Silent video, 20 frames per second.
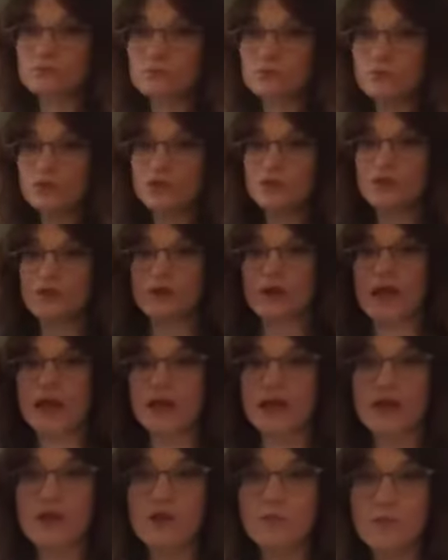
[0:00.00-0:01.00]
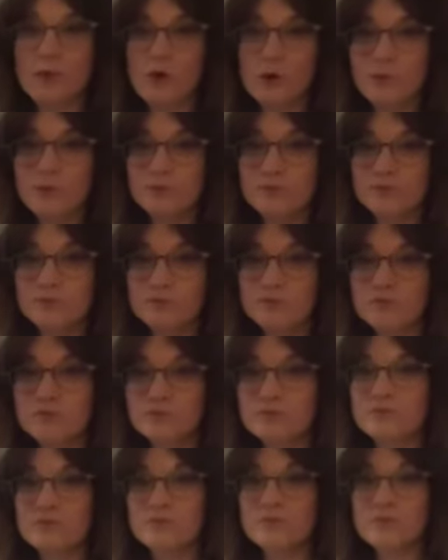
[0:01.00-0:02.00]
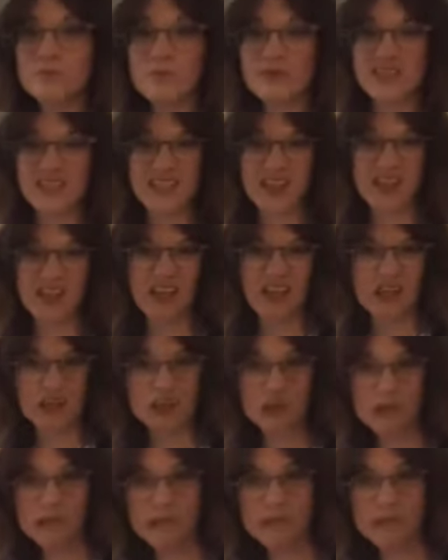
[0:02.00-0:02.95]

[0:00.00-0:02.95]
So they're hanging out the bottom, a bit skinny actually.